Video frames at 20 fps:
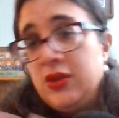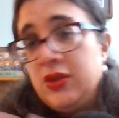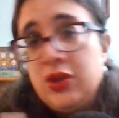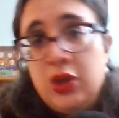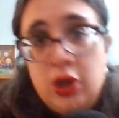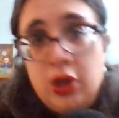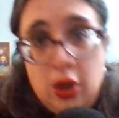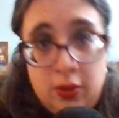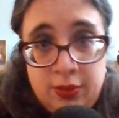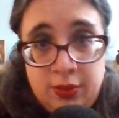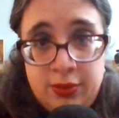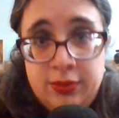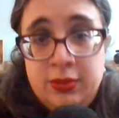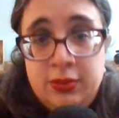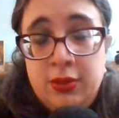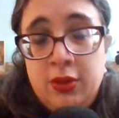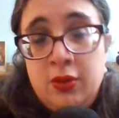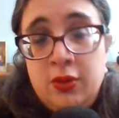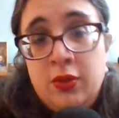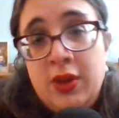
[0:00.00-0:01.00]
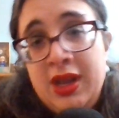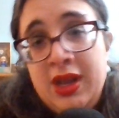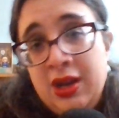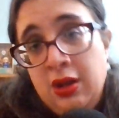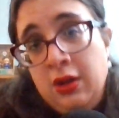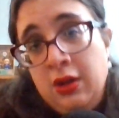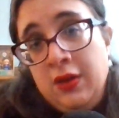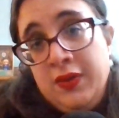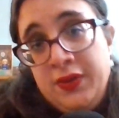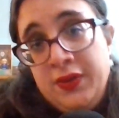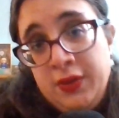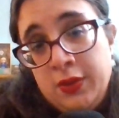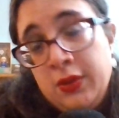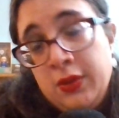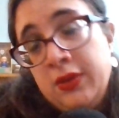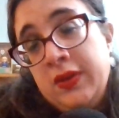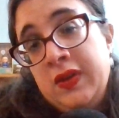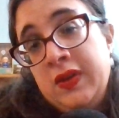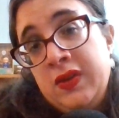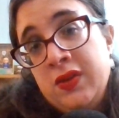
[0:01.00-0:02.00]
go through and also
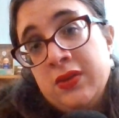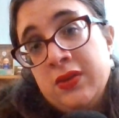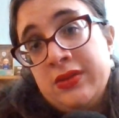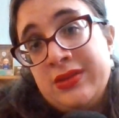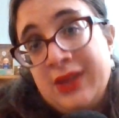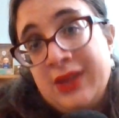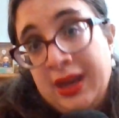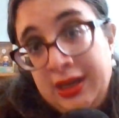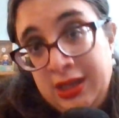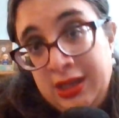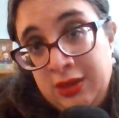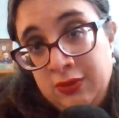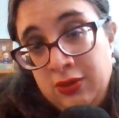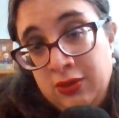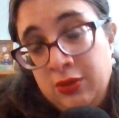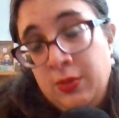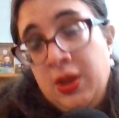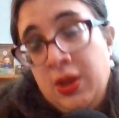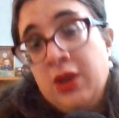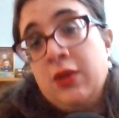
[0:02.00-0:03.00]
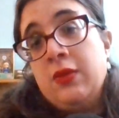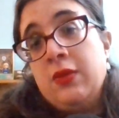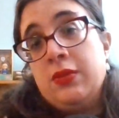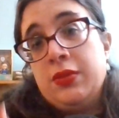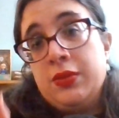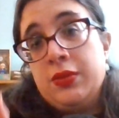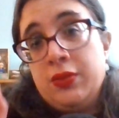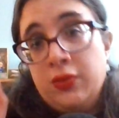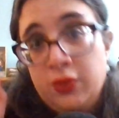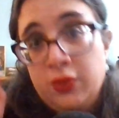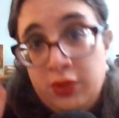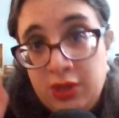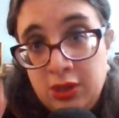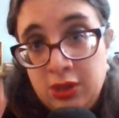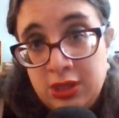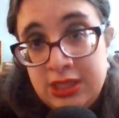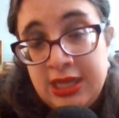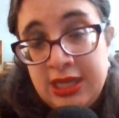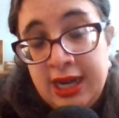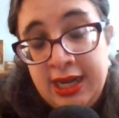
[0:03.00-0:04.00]
clean your dining room and go through your
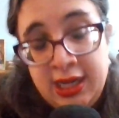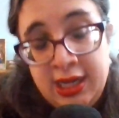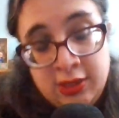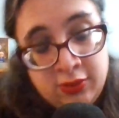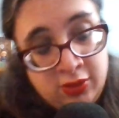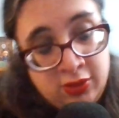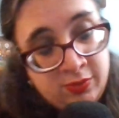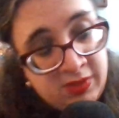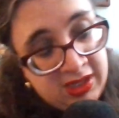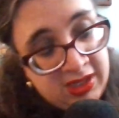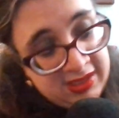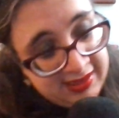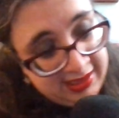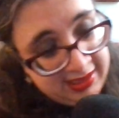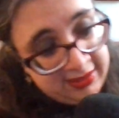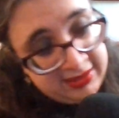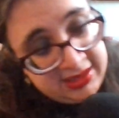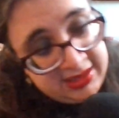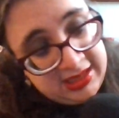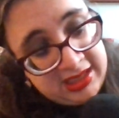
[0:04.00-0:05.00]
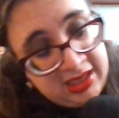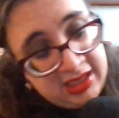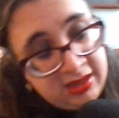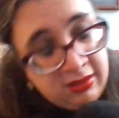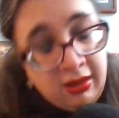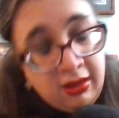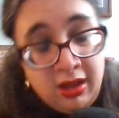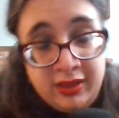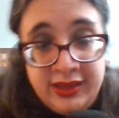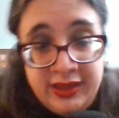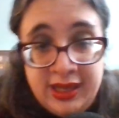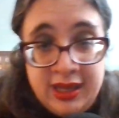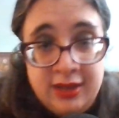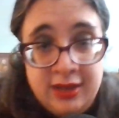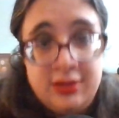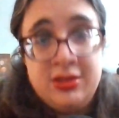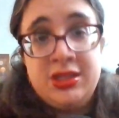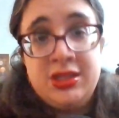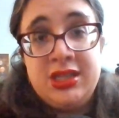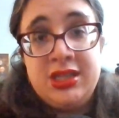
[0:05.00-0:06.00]
dining room because here's the deal all the
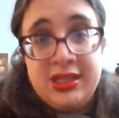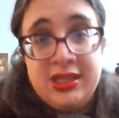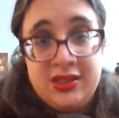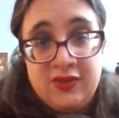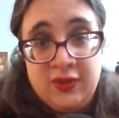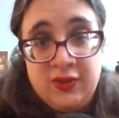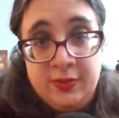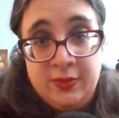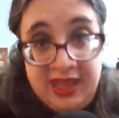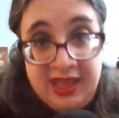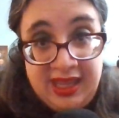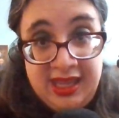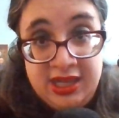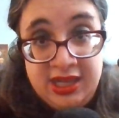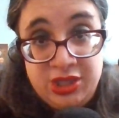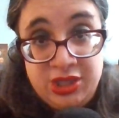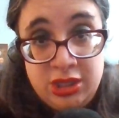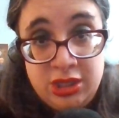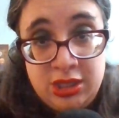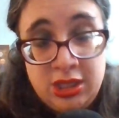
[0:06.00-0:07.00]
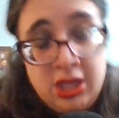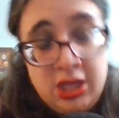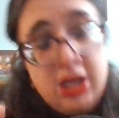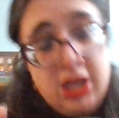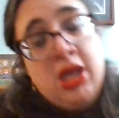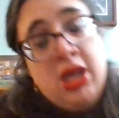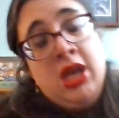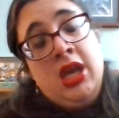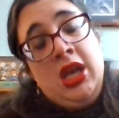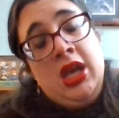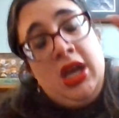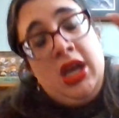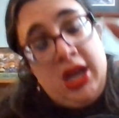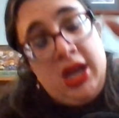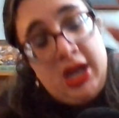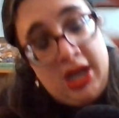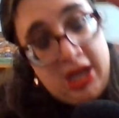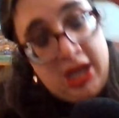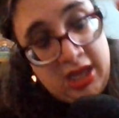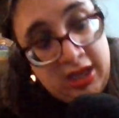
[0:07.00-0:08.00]
energy that's from the kitchen
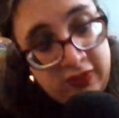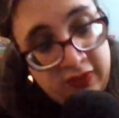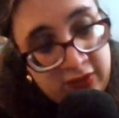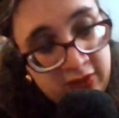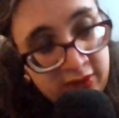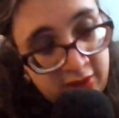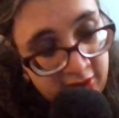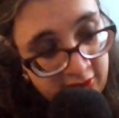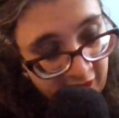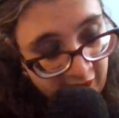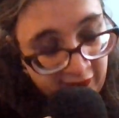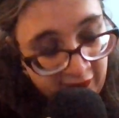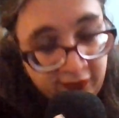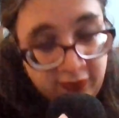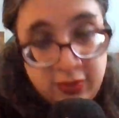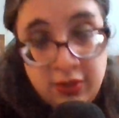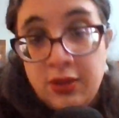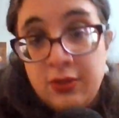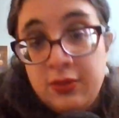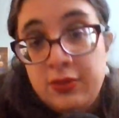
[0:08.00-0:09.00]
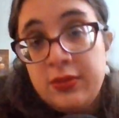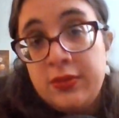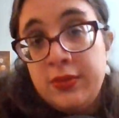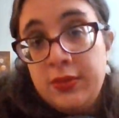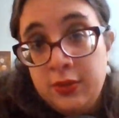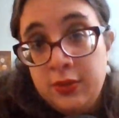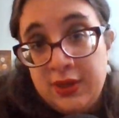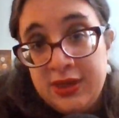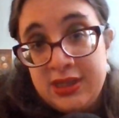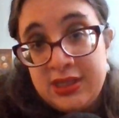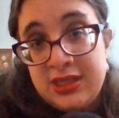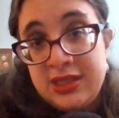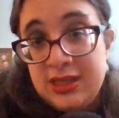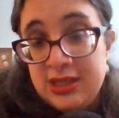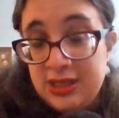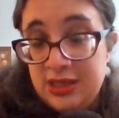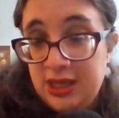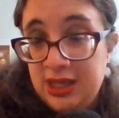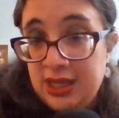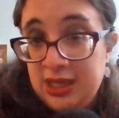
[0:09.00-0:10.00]
is going to flow through into
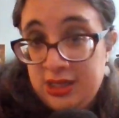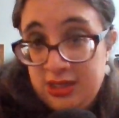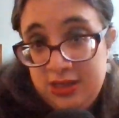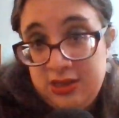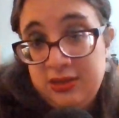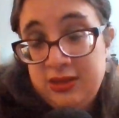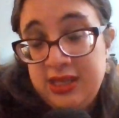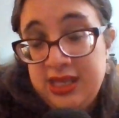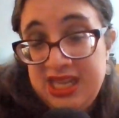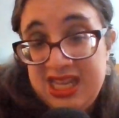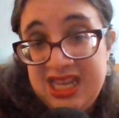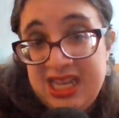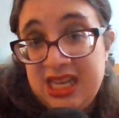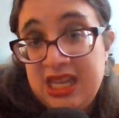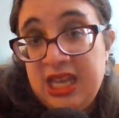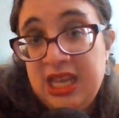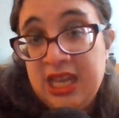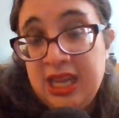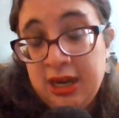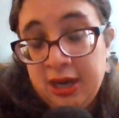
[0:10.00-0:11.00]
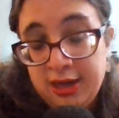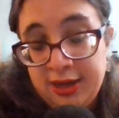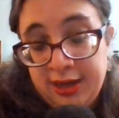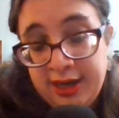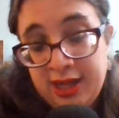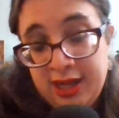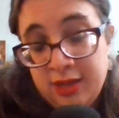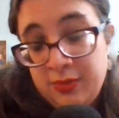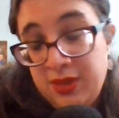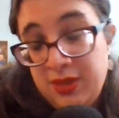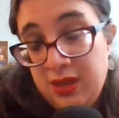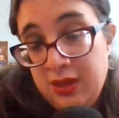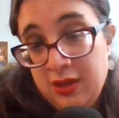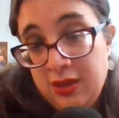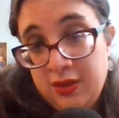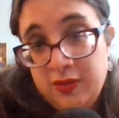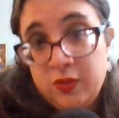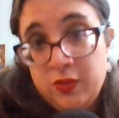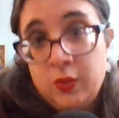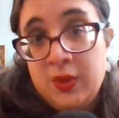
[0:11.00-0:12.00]
the into the eating area
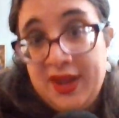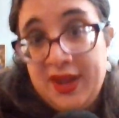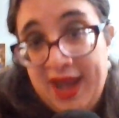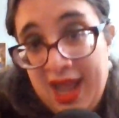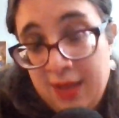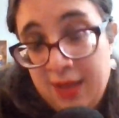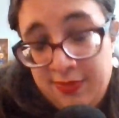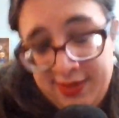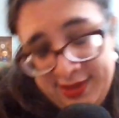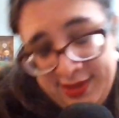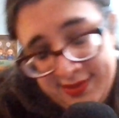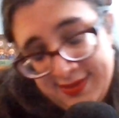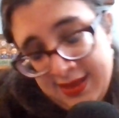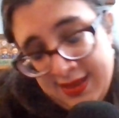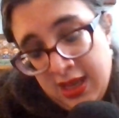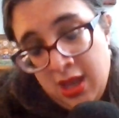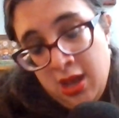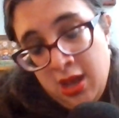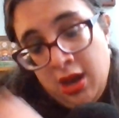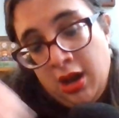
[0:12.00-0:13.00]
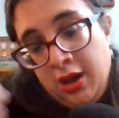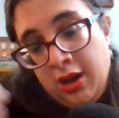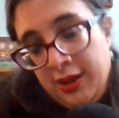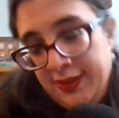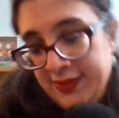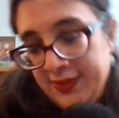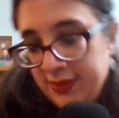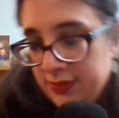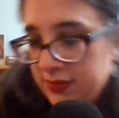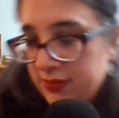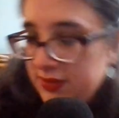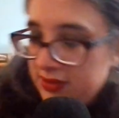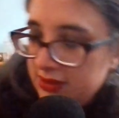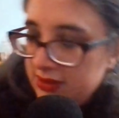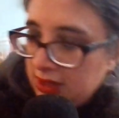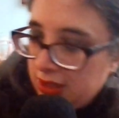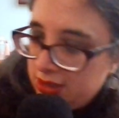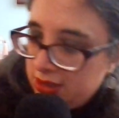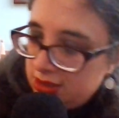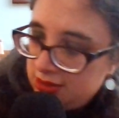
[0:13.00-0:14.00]
because what happens all those
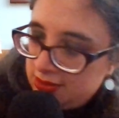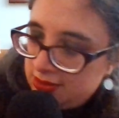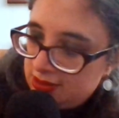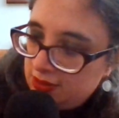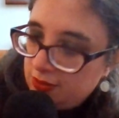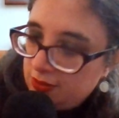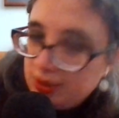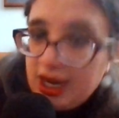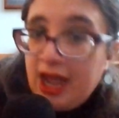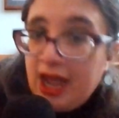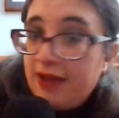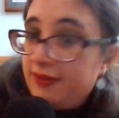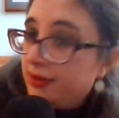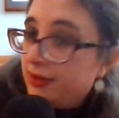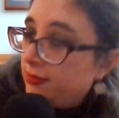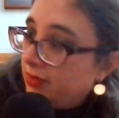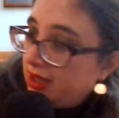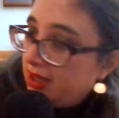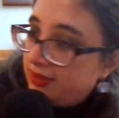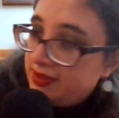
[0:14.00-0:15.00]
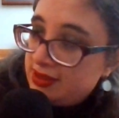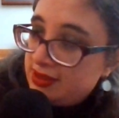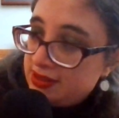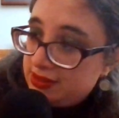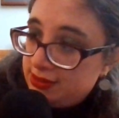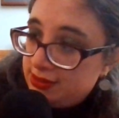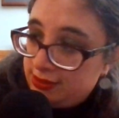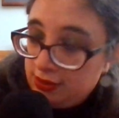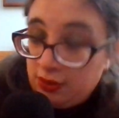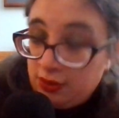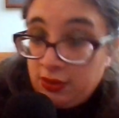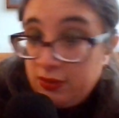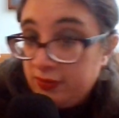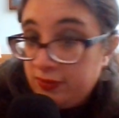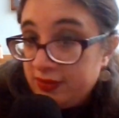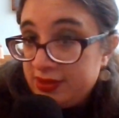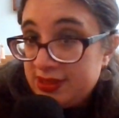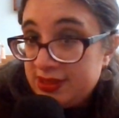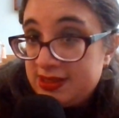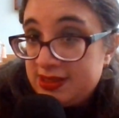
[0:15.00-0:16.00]
discussions you were having by the stove
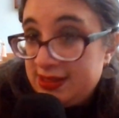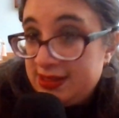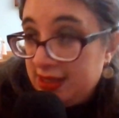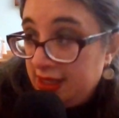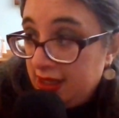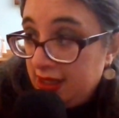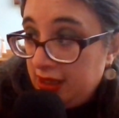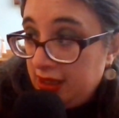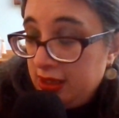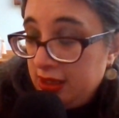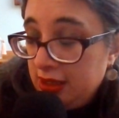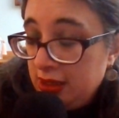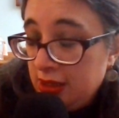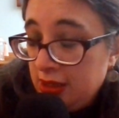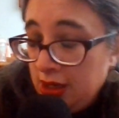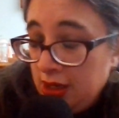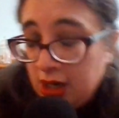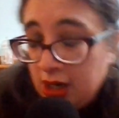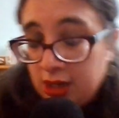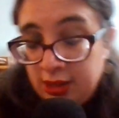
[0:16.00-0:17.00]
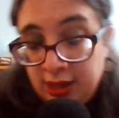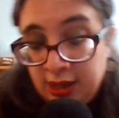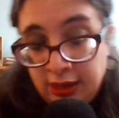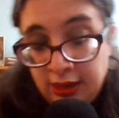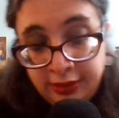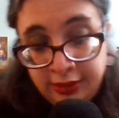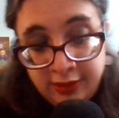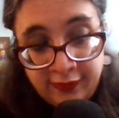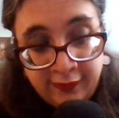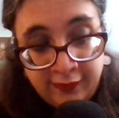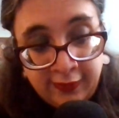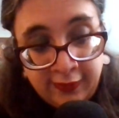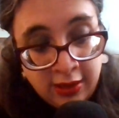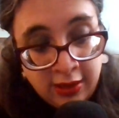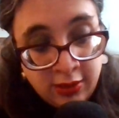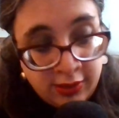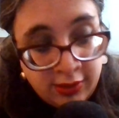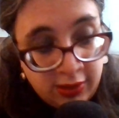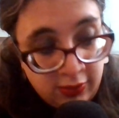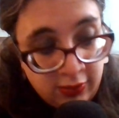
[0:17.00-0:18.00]
or the sink are now going to follow
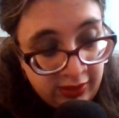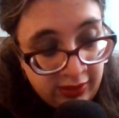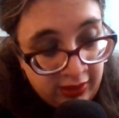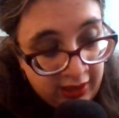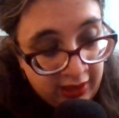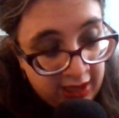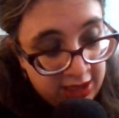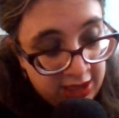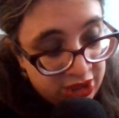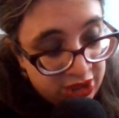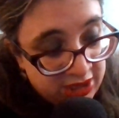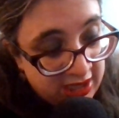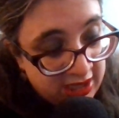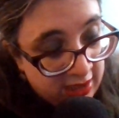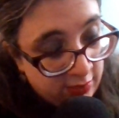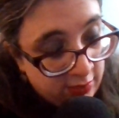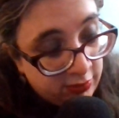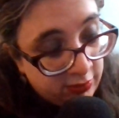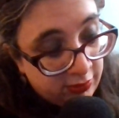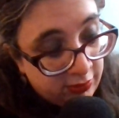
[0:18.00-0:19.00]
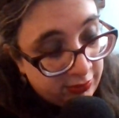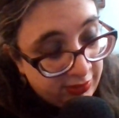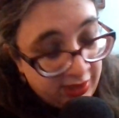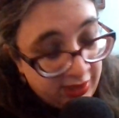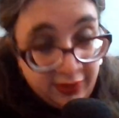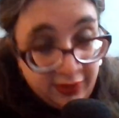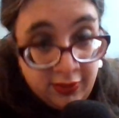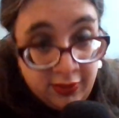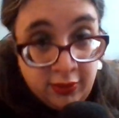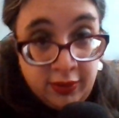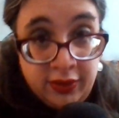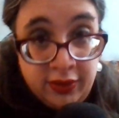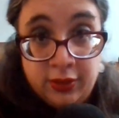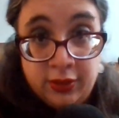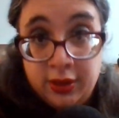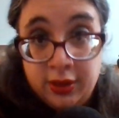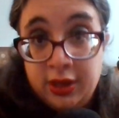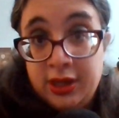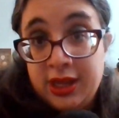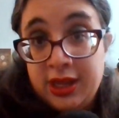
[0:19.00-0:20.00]
you to the kitchen table and they're either
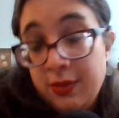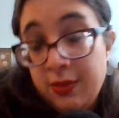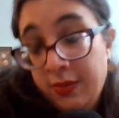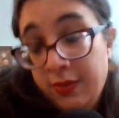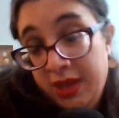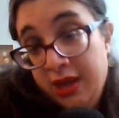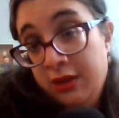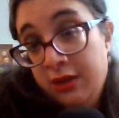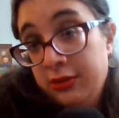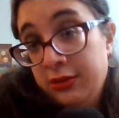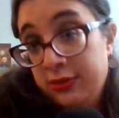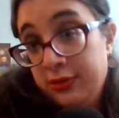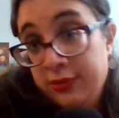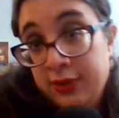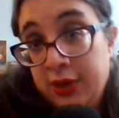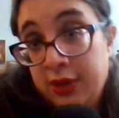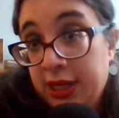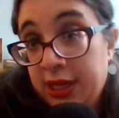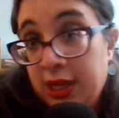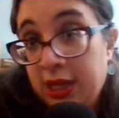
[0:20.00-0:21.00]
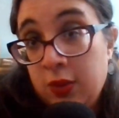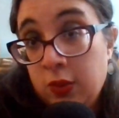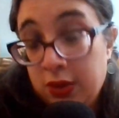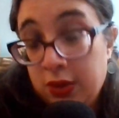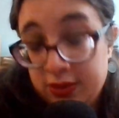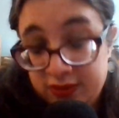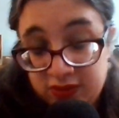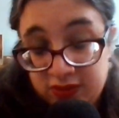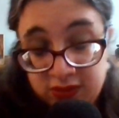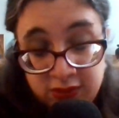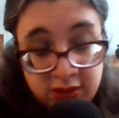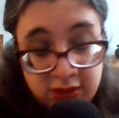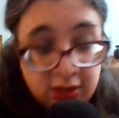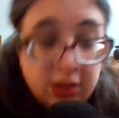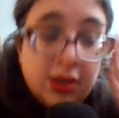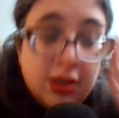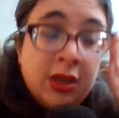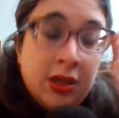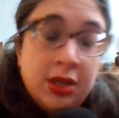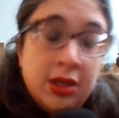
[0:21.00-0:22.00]
going to get better or they're going to get worse
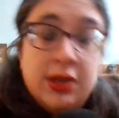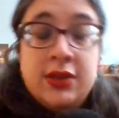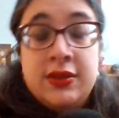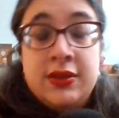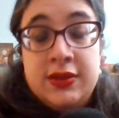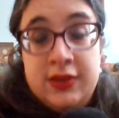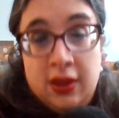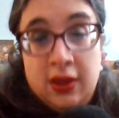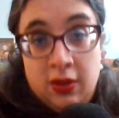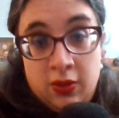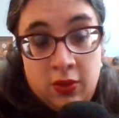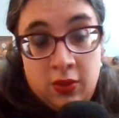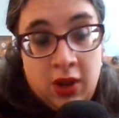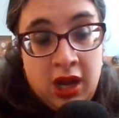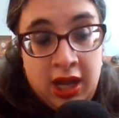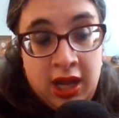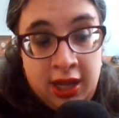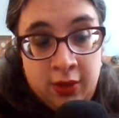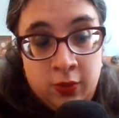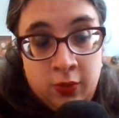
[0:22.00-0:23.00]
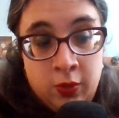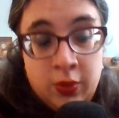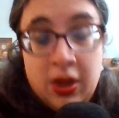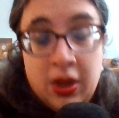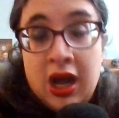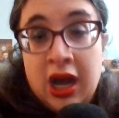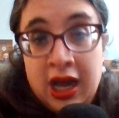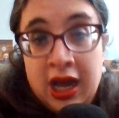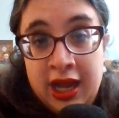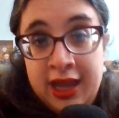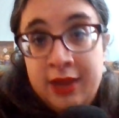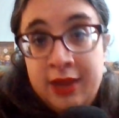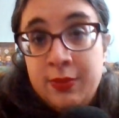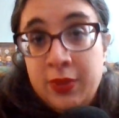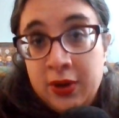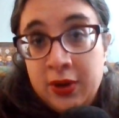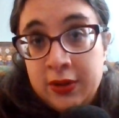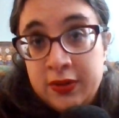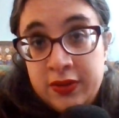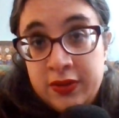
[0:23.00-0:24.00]
so I, I
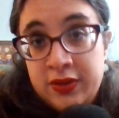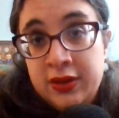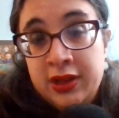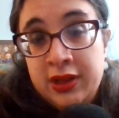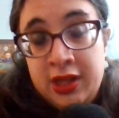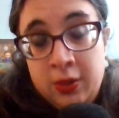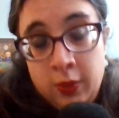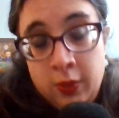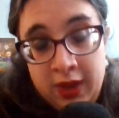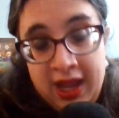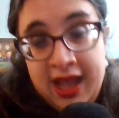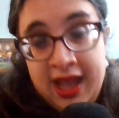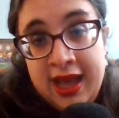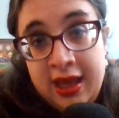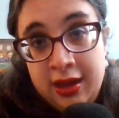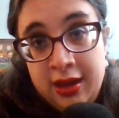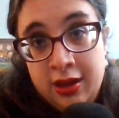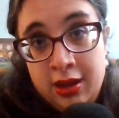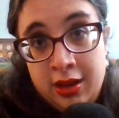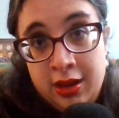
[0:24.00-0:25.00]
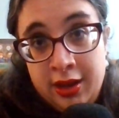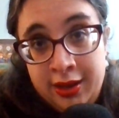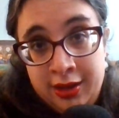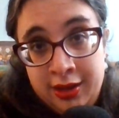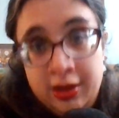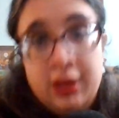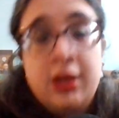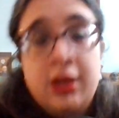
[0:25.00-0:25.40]
personally would add on